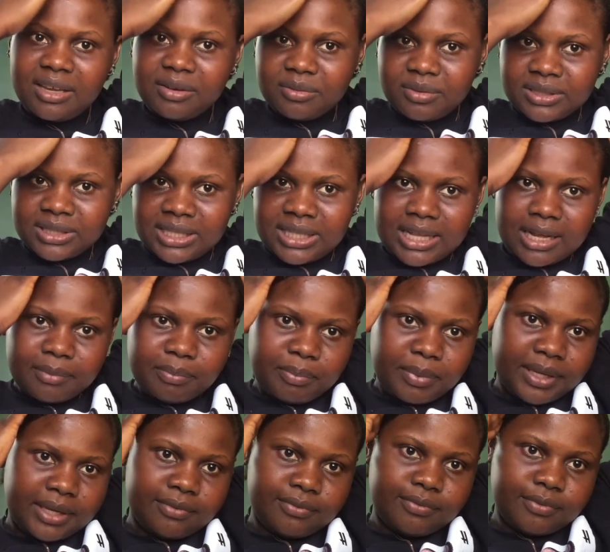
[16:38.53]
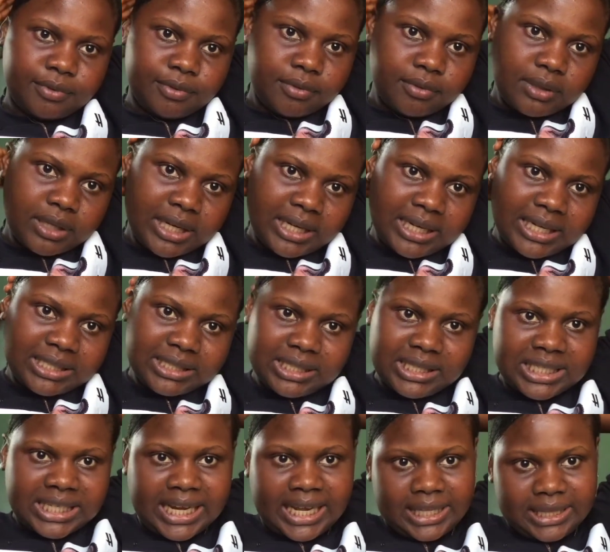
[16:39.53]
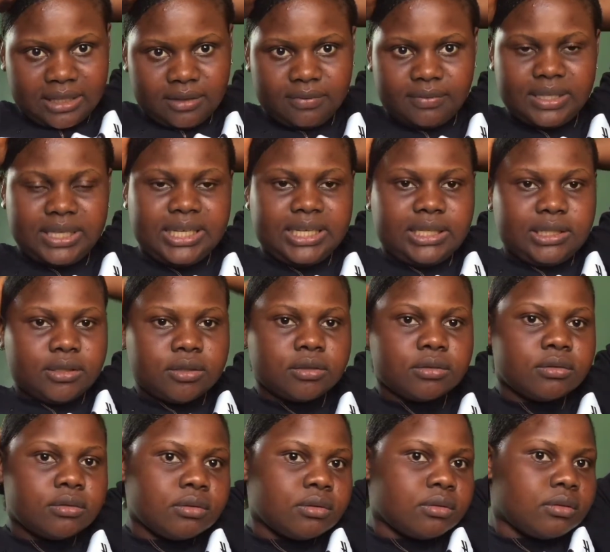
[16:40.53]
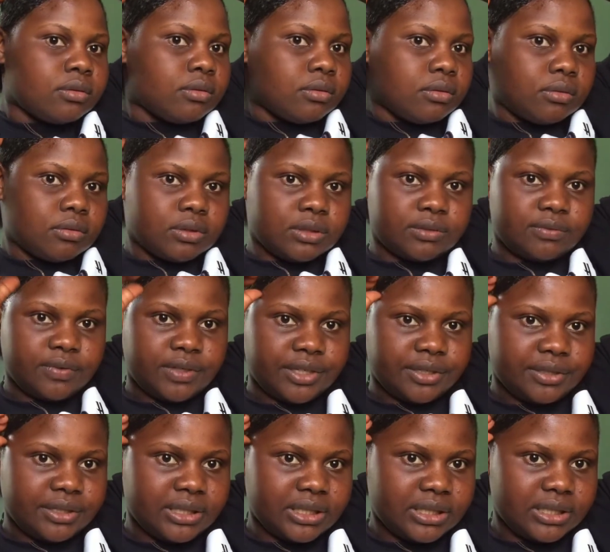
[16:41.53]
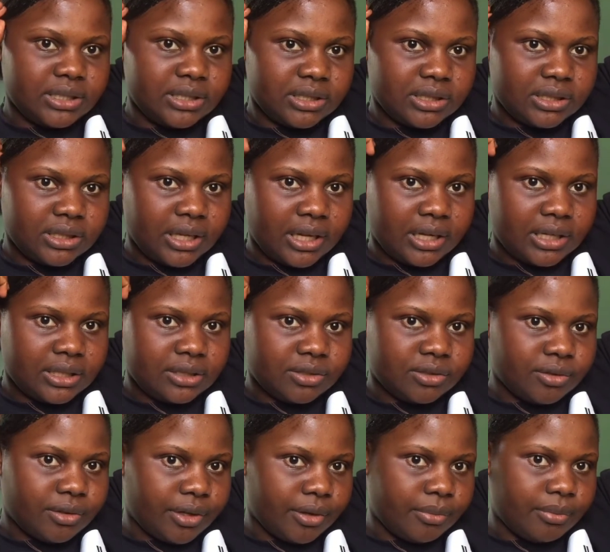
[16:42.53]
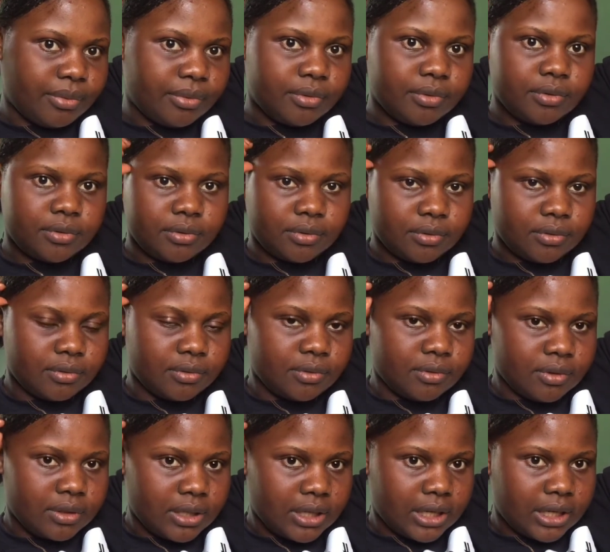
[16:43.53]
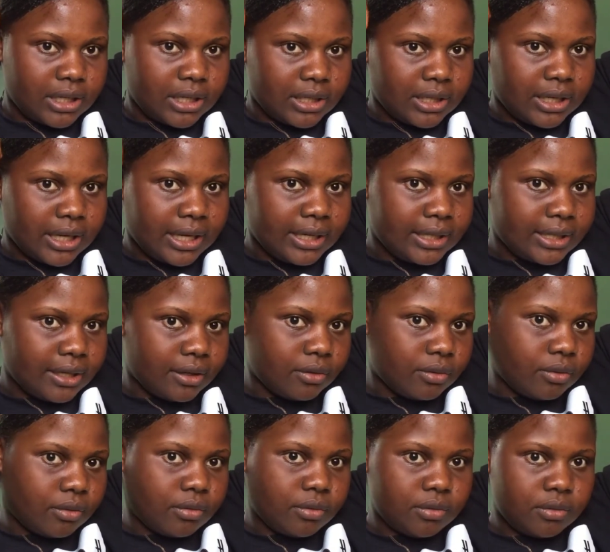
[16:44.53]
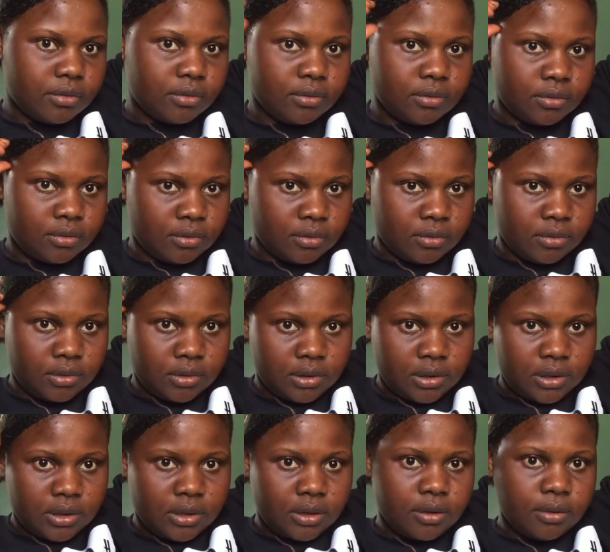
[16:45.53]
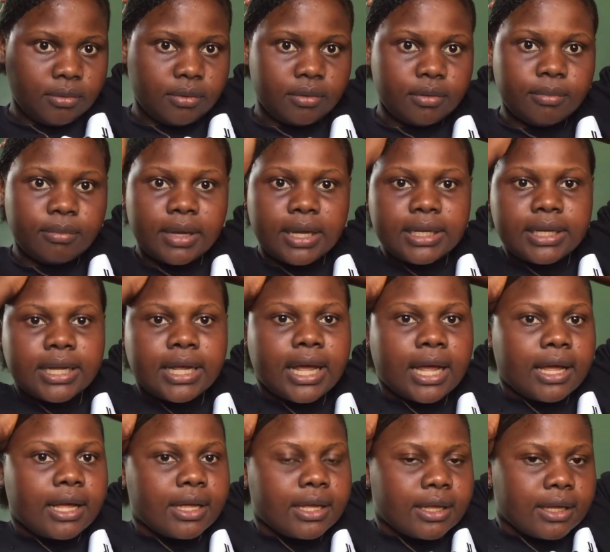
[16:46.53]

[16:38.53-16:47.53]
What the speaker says: Wasn't that painful? I just didn't like the feeling. It was very unenjoyable. I didn't like it at all. But yeah,